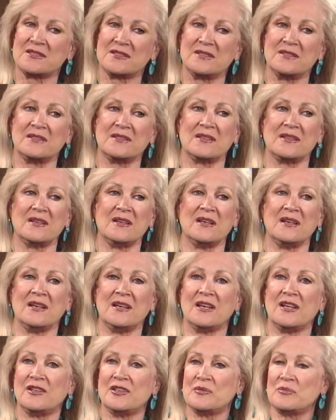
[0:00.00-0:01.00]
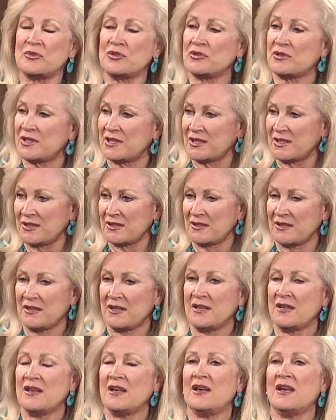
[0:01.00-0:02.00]
and the beauty.
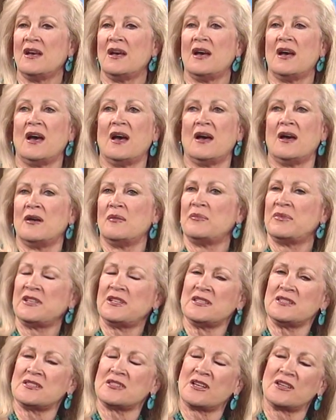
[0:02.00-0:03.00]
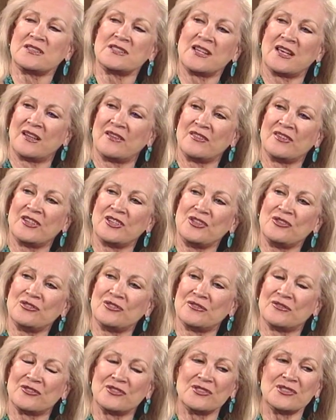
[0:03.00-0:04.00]
But his songs have a
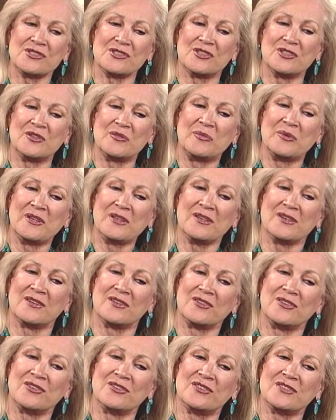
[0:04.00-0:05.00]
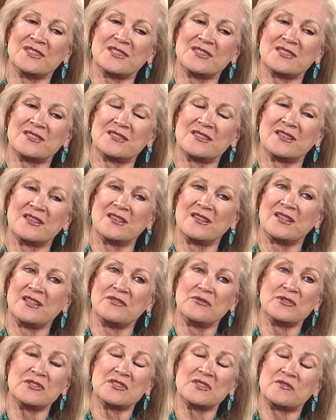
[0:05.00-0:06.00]
universal appeal. You know, he
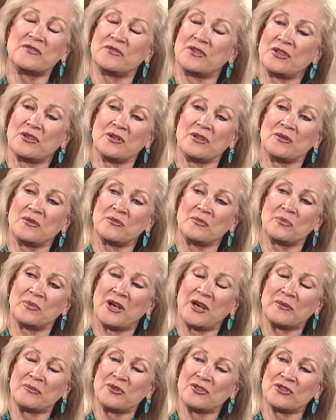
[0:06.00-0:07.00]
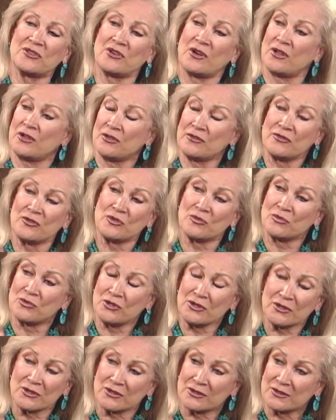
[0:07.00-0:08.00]
was very popular all over the
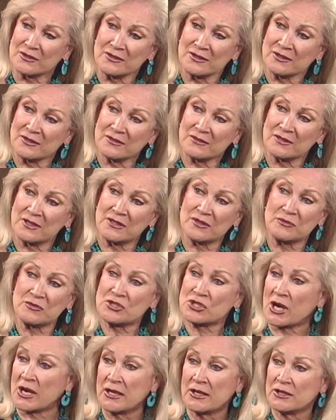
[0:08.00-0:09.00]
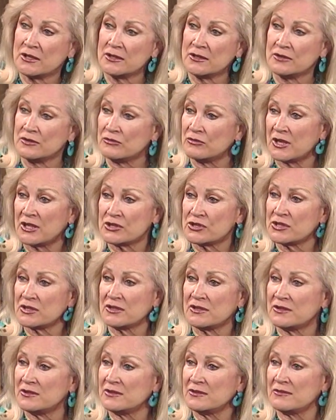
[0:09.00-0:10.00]
world, in China and
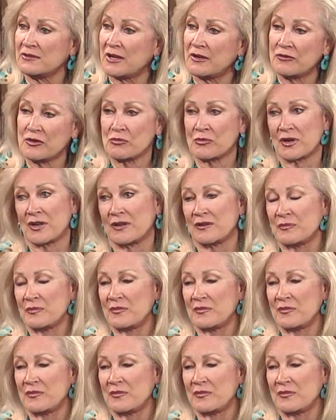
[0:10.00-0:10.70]
Russia, everywhere.